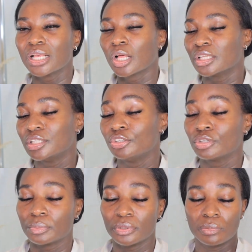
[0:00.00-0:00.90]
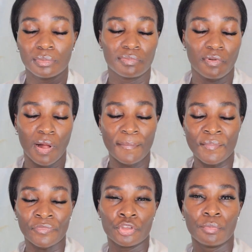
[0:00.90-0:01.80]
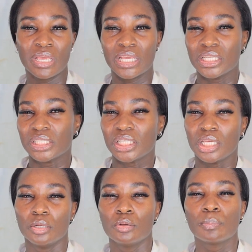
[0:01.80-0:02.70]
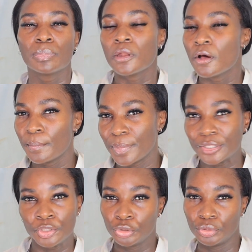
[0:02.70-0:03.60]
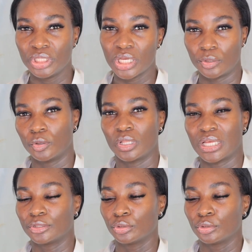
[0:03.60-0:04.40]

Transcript: Collagen is responsible for, you know, making the skin look plump and juicy and all that.